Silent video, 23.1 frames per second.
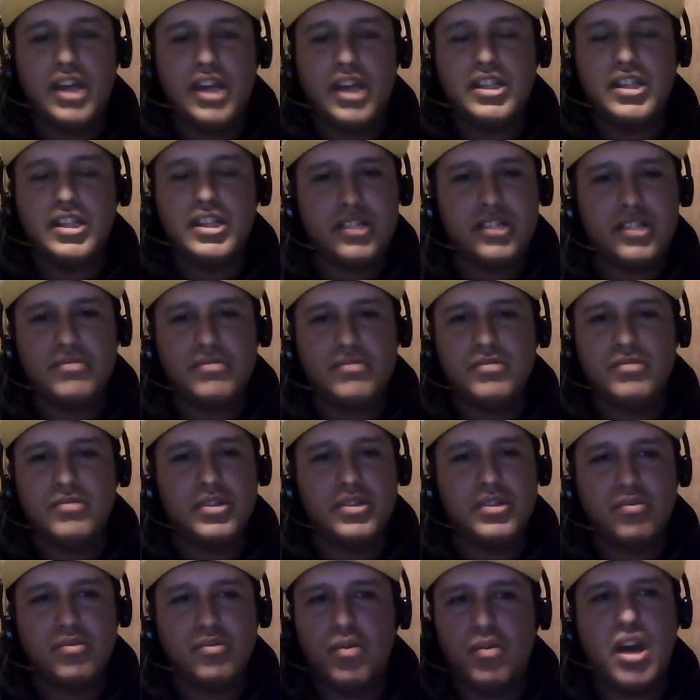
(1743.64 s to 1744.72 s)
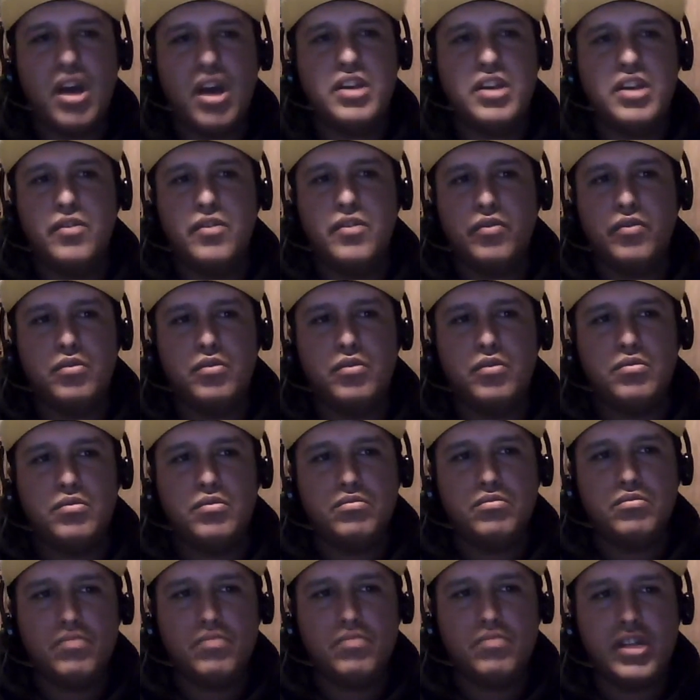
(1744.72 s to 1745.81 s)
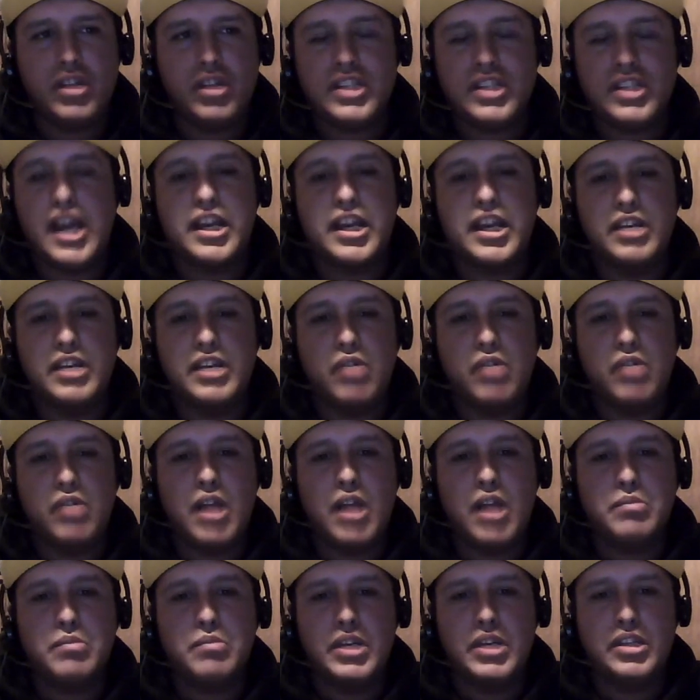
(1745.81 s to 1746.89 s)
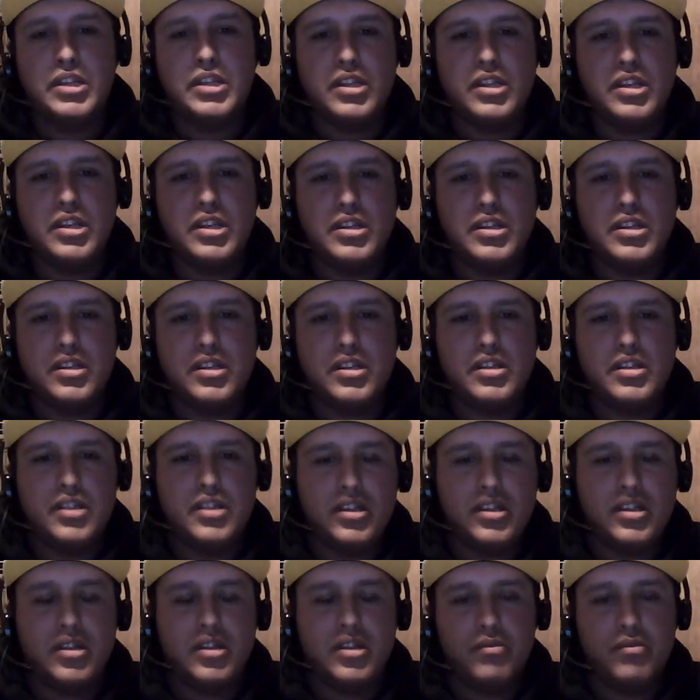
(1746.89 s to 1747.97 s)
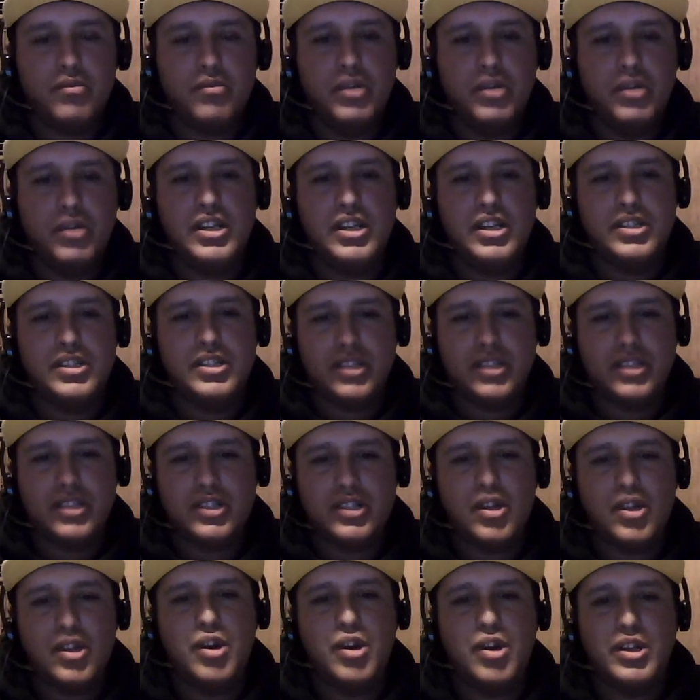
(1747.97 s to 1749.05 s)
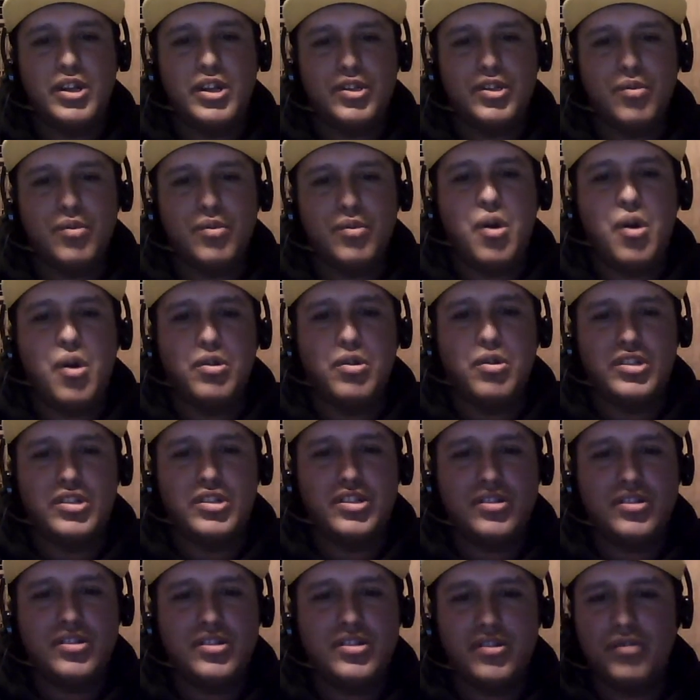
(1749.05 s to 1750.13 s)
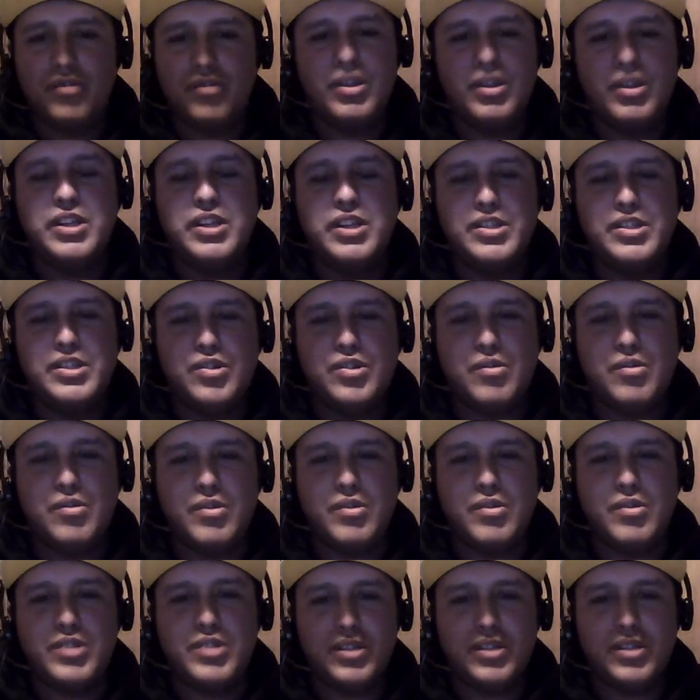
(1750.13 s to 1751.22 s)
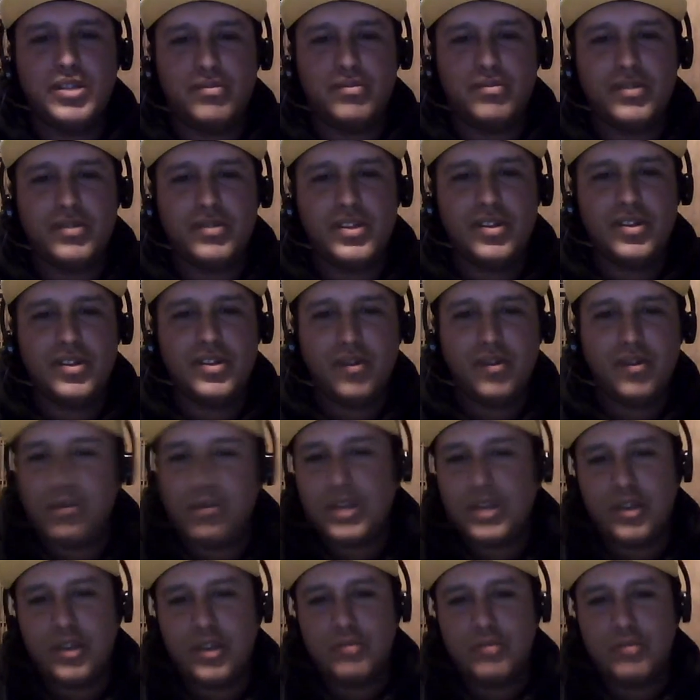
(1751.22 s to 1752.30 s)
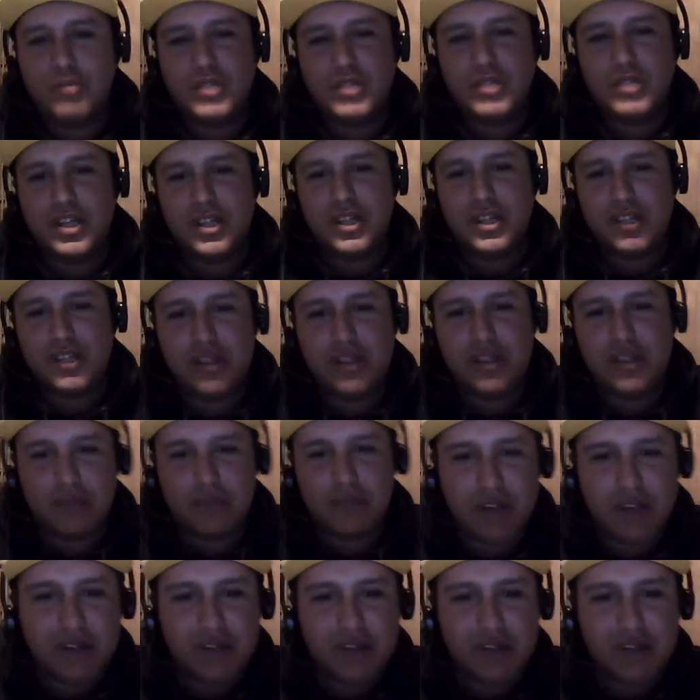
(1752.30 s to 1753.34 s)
this wonderful attacking rugby that really is exciting to watch. I really enjoy watching them. Almost like a second team now.